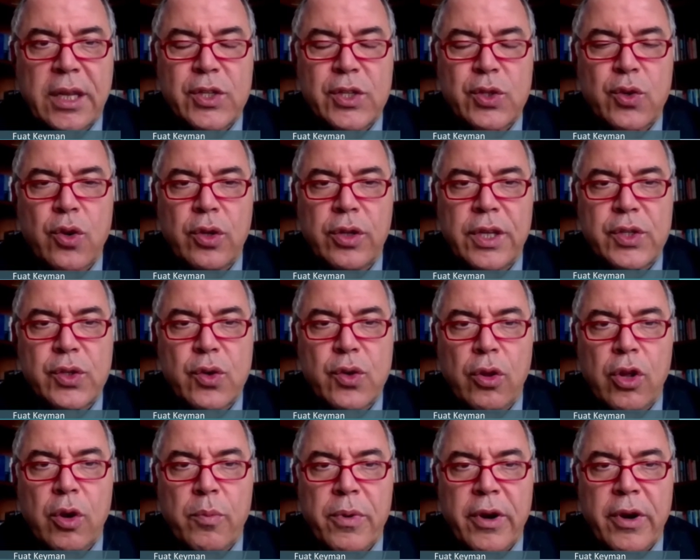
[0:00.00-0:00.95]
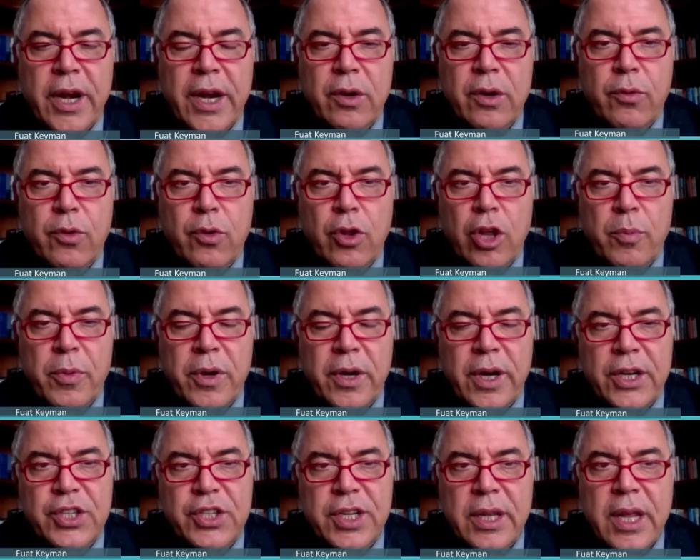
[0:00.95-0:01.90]
this
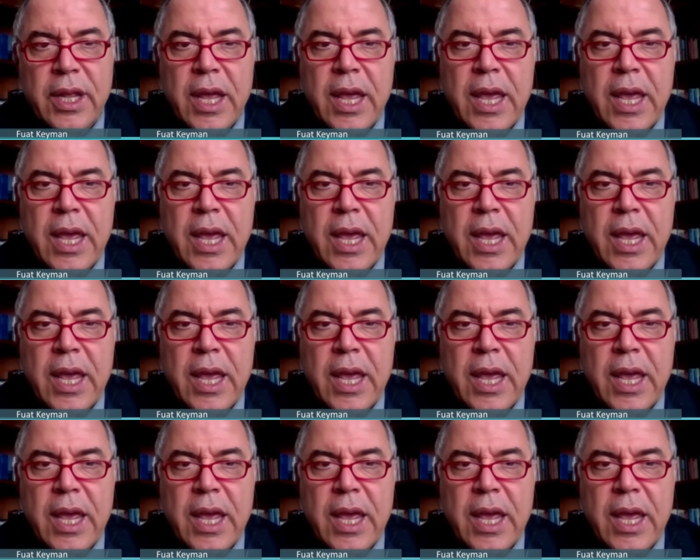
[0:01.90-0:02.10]
collaboration.